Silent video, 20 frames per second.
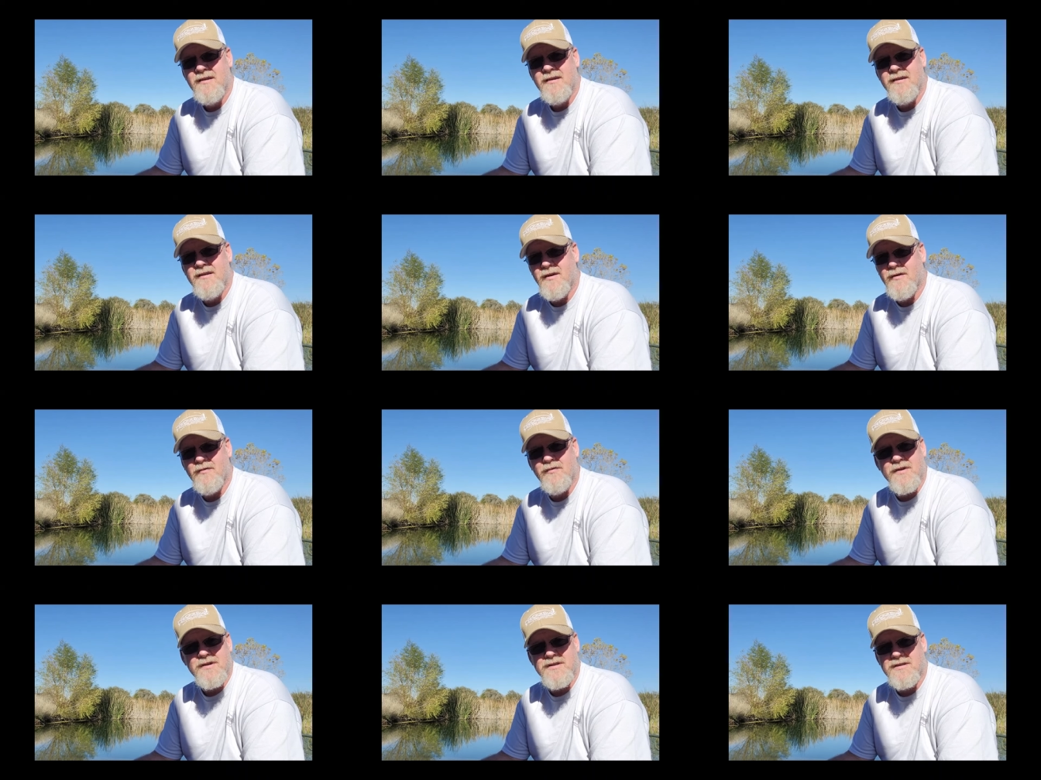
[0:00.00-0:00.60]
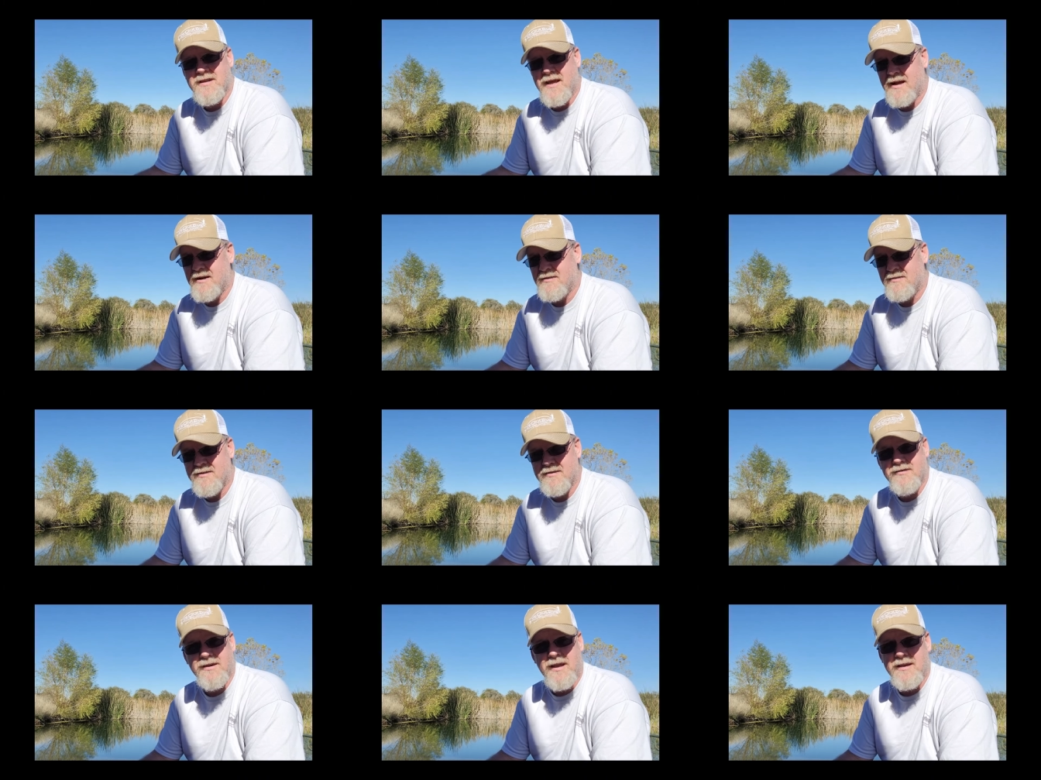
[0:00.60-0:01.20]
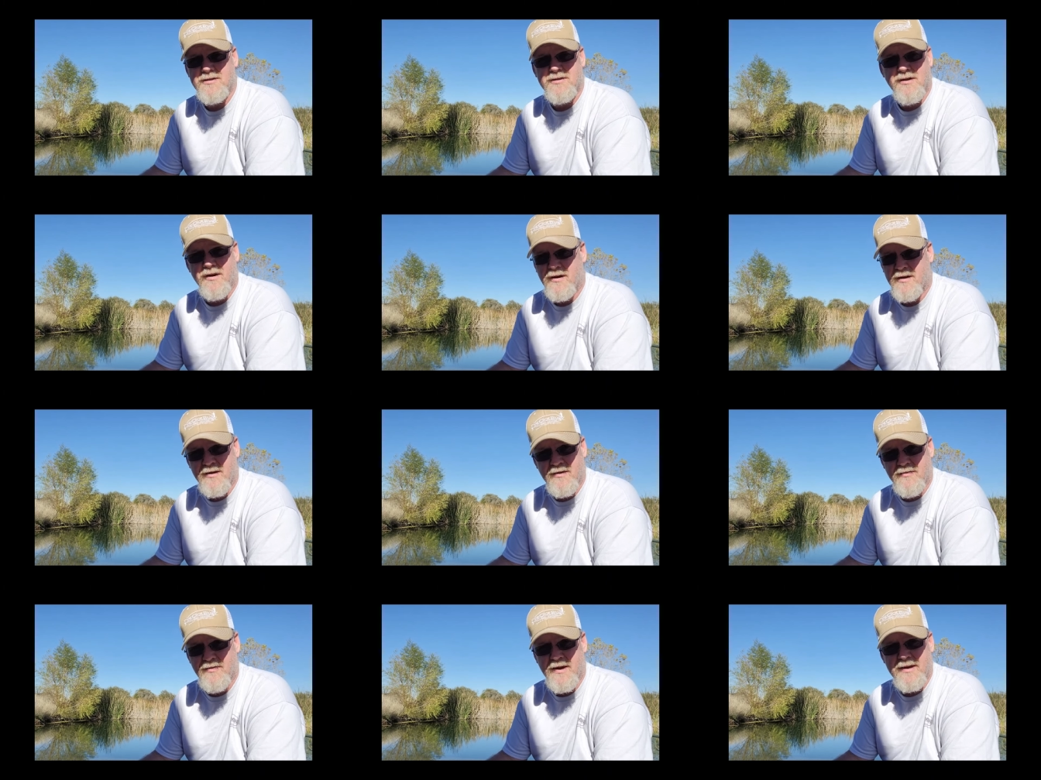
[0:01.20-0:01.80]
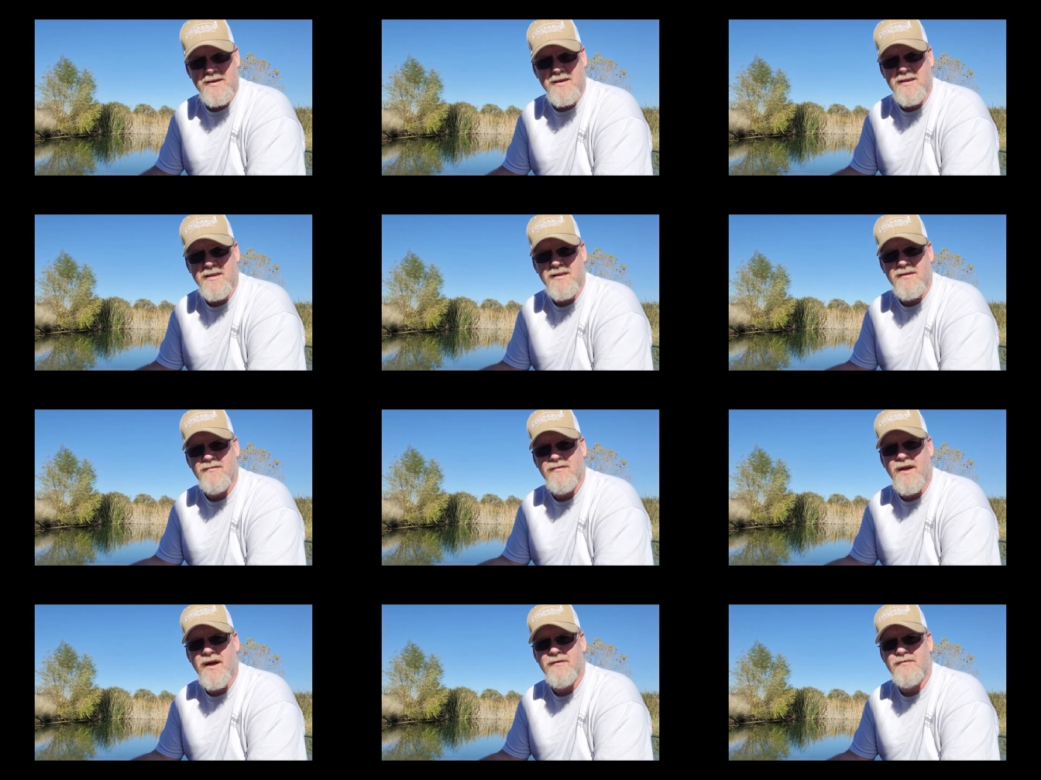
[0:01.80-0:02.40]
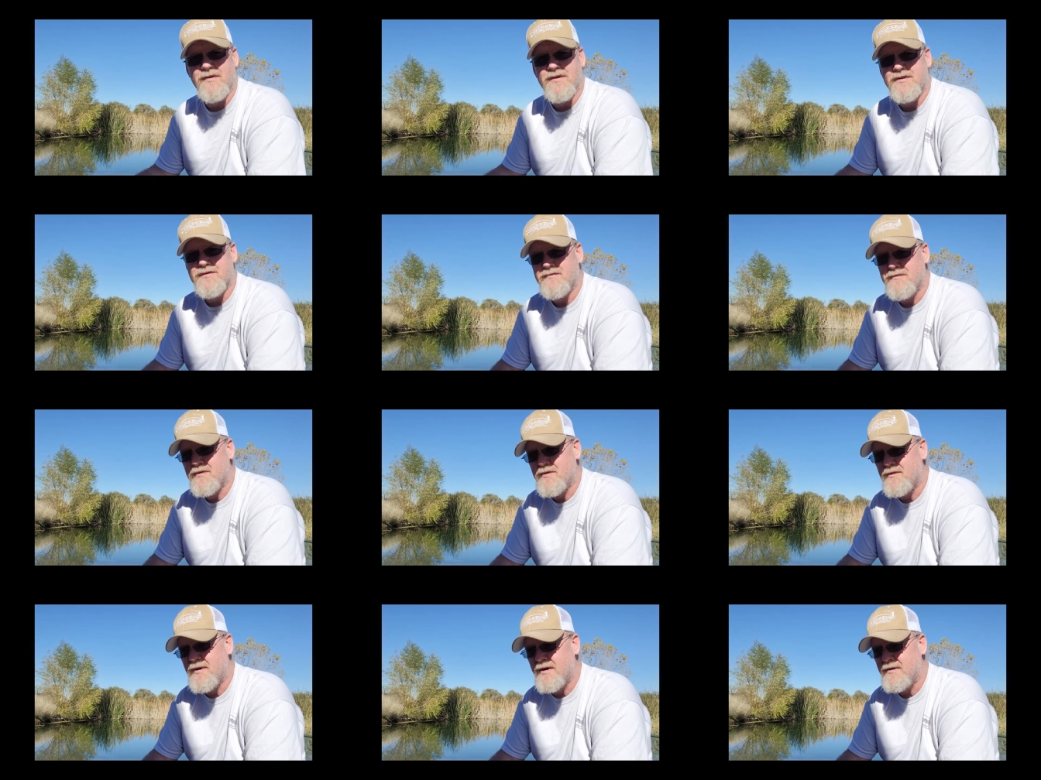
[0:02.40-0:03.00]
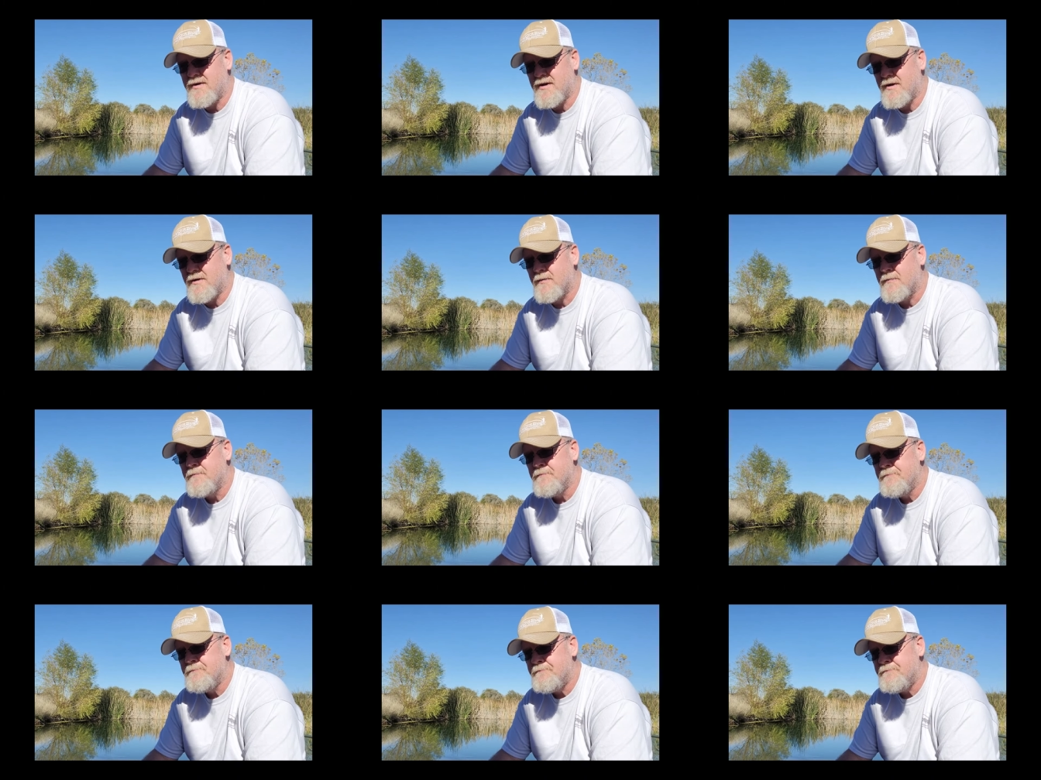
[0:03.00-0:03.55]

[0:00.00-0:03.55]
you know, fishing tackle and you're dang sure aren't going to find anything fly fishing for around here.